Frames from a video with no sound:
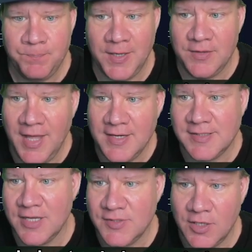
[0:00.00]
BetOnline
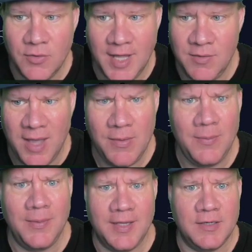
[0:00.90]
has now said, okay, yeah,
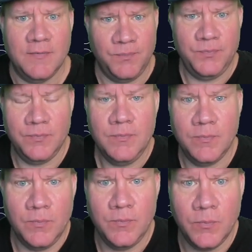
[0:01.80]
wait.
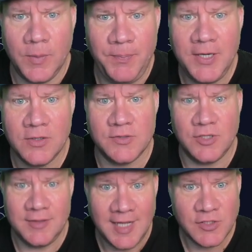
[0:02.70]
What Pinnacle is,
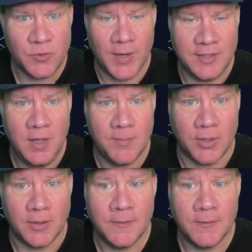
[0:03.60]
that's the right number.